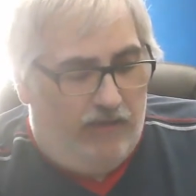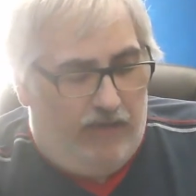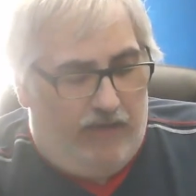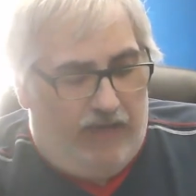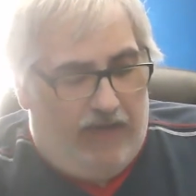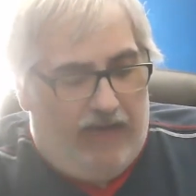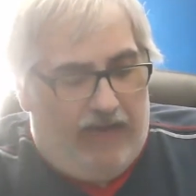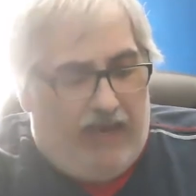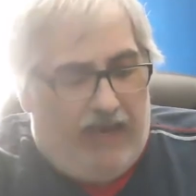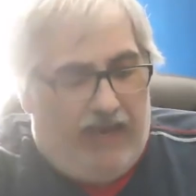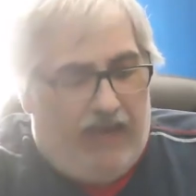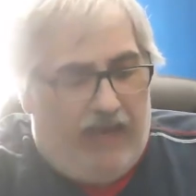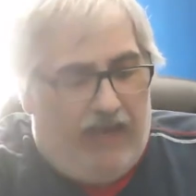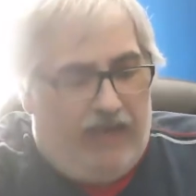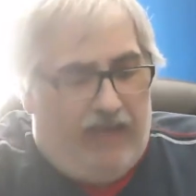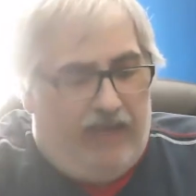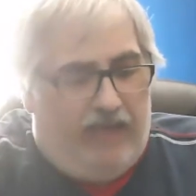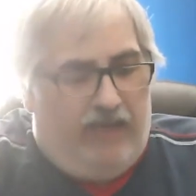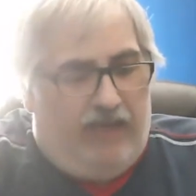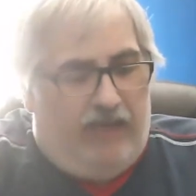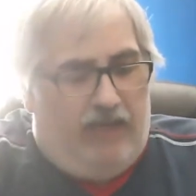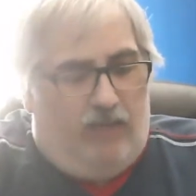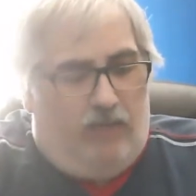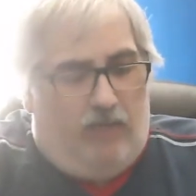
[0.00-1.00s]

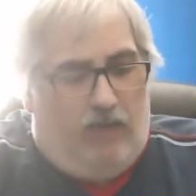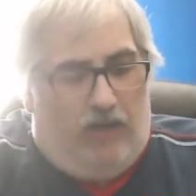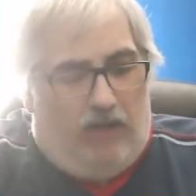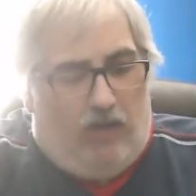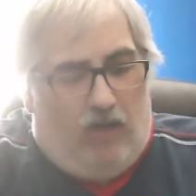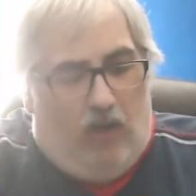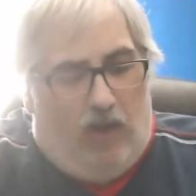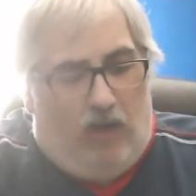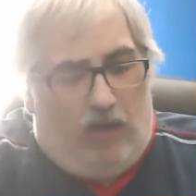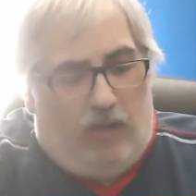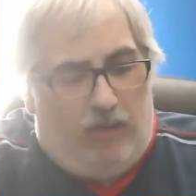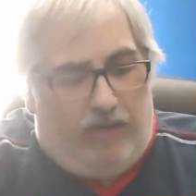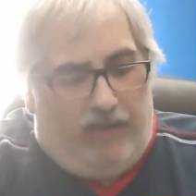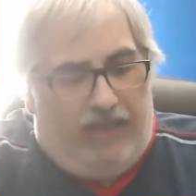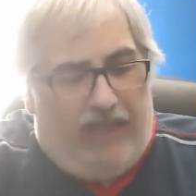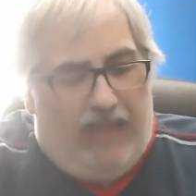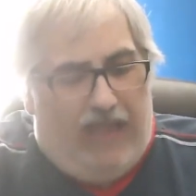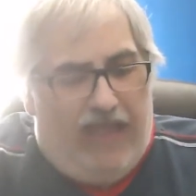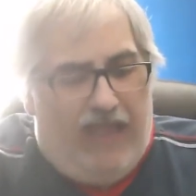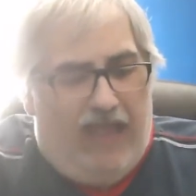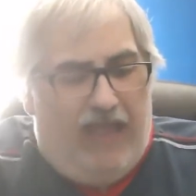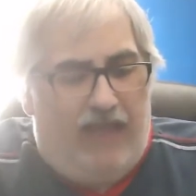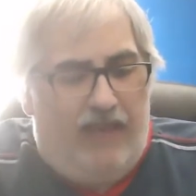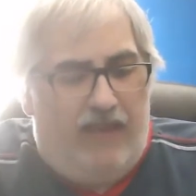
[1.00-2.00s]
And along with
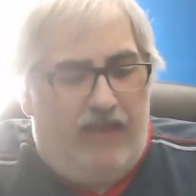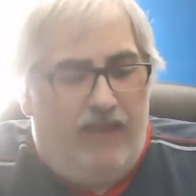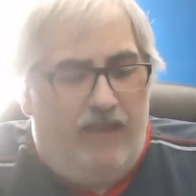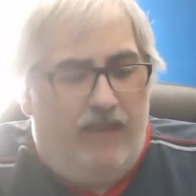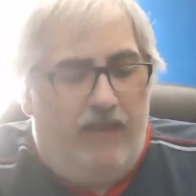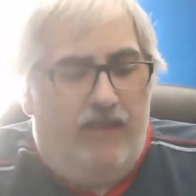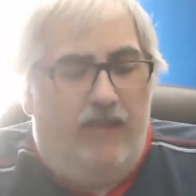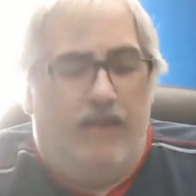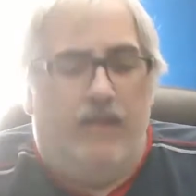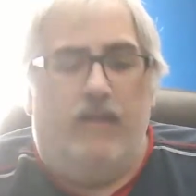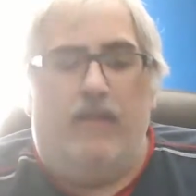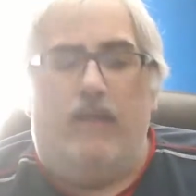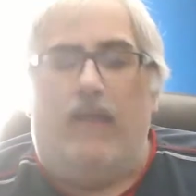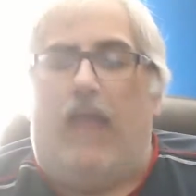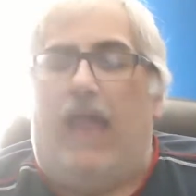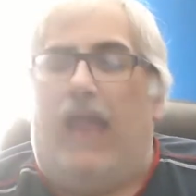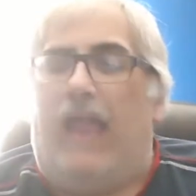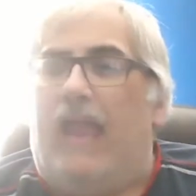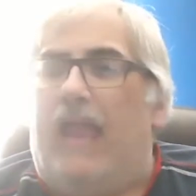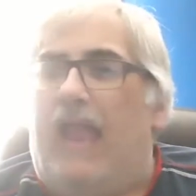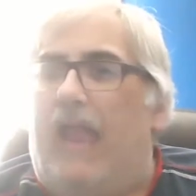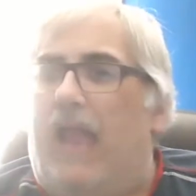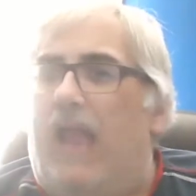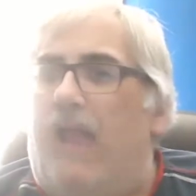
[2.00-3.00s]
that,
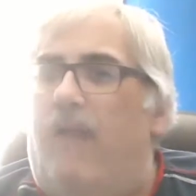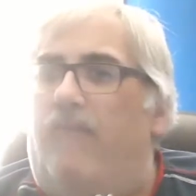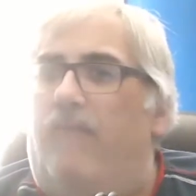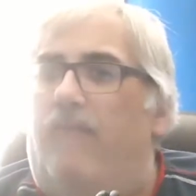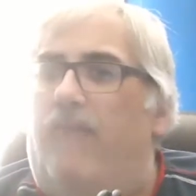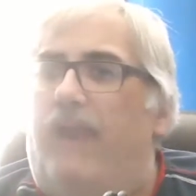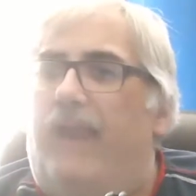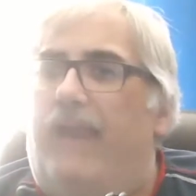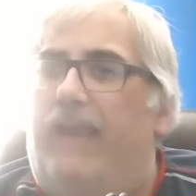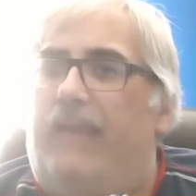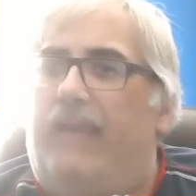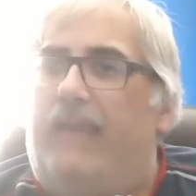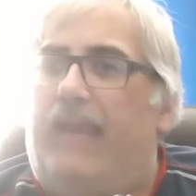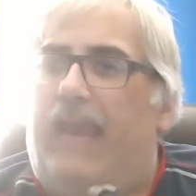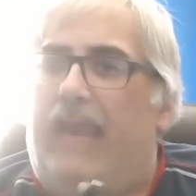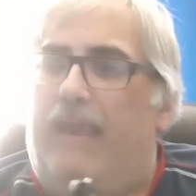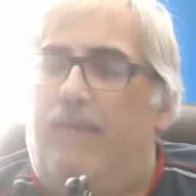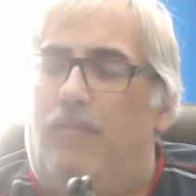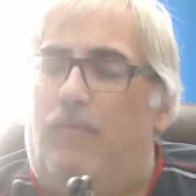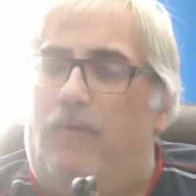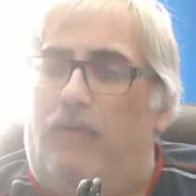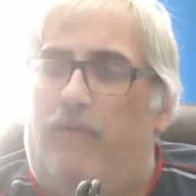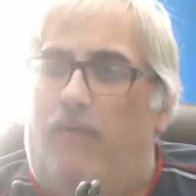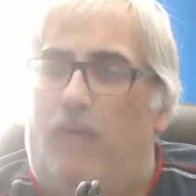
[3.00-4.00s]
I have a
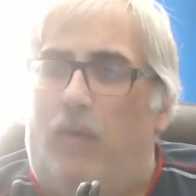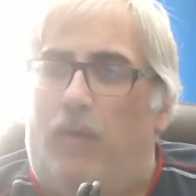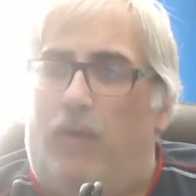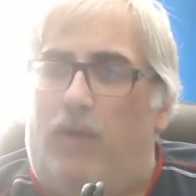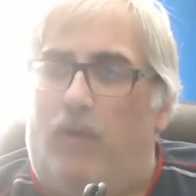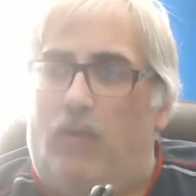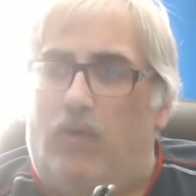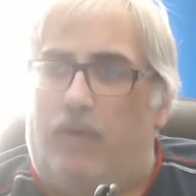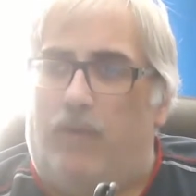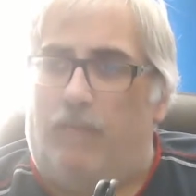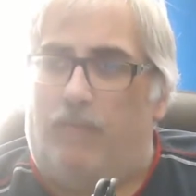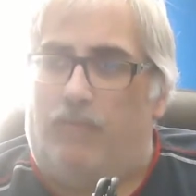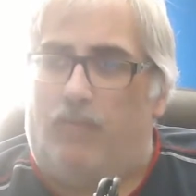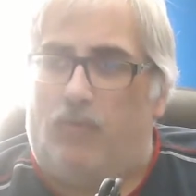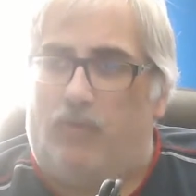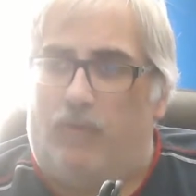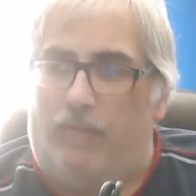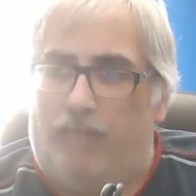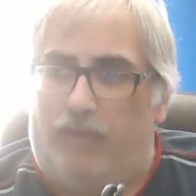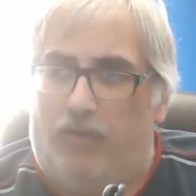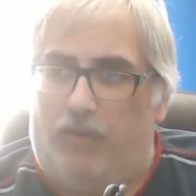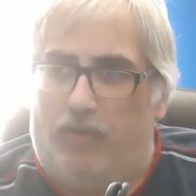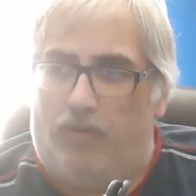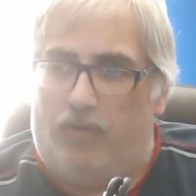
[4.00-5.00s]
cable if I want to hook up to a
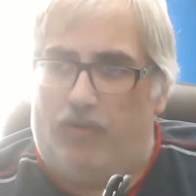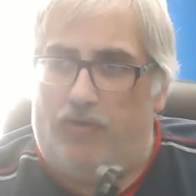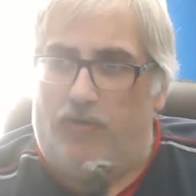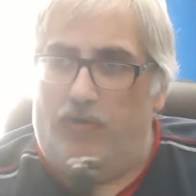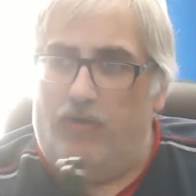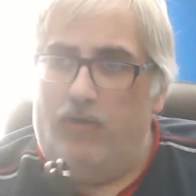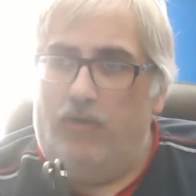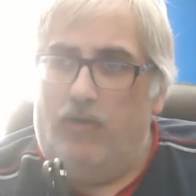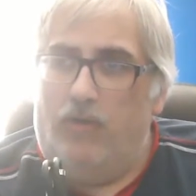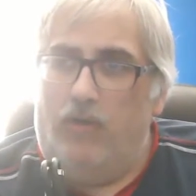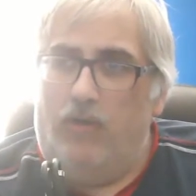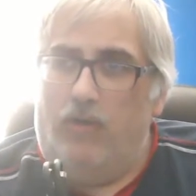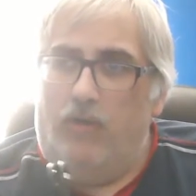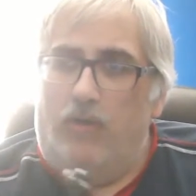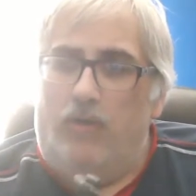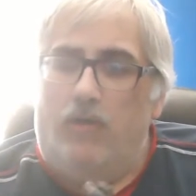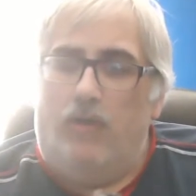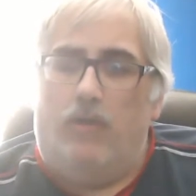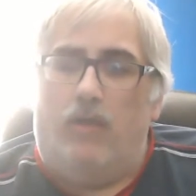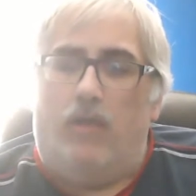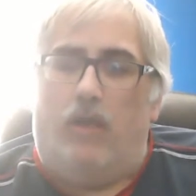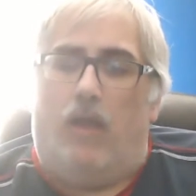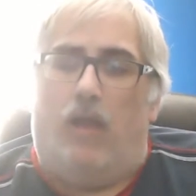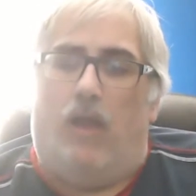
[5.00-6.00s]
computer
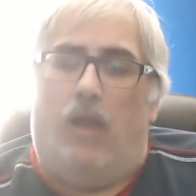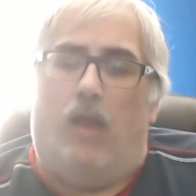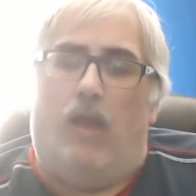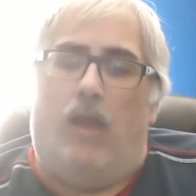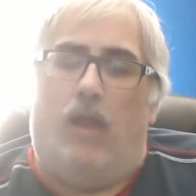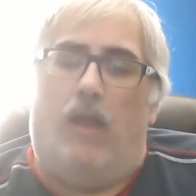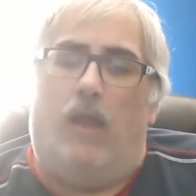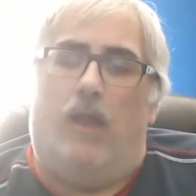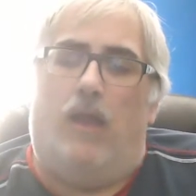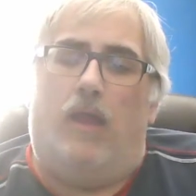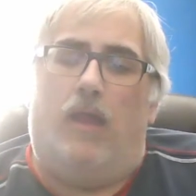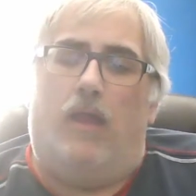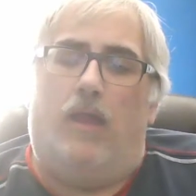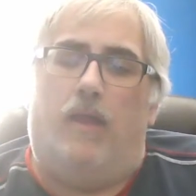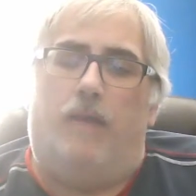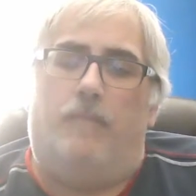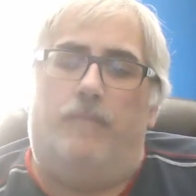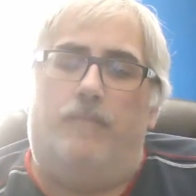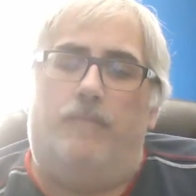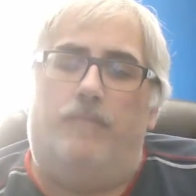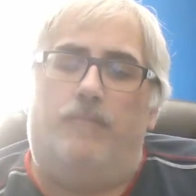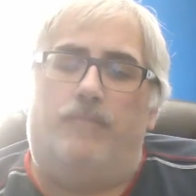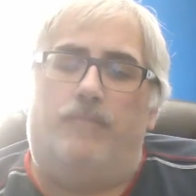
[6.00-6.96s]
and